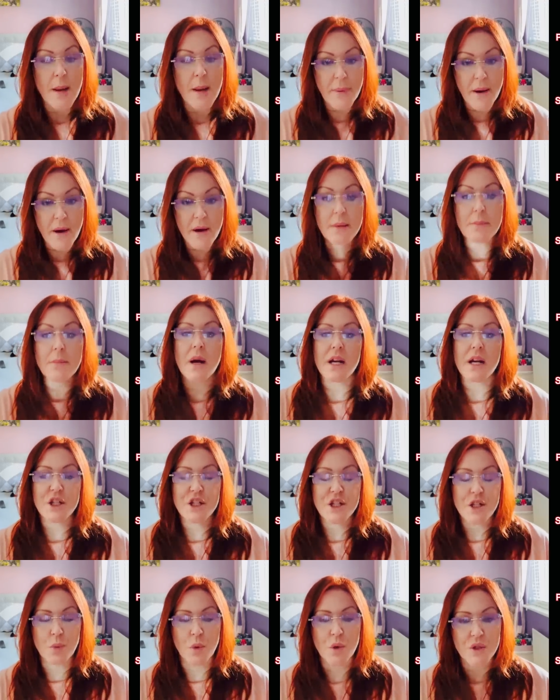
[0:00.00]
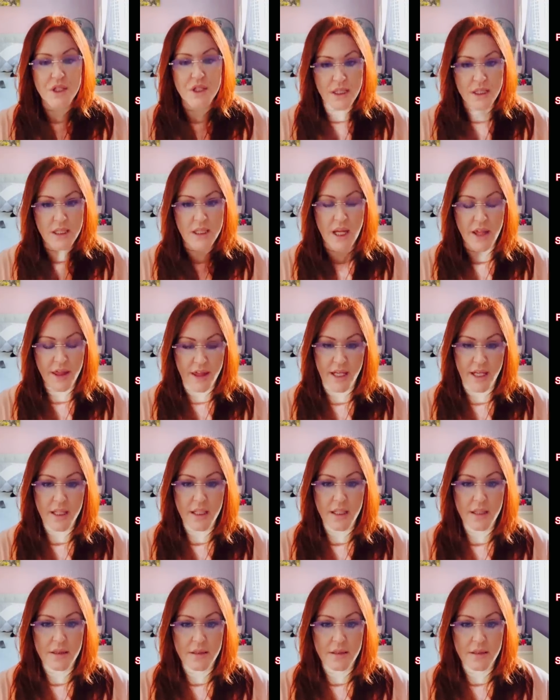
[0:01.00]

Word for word: bearing in mind she wanted nothing,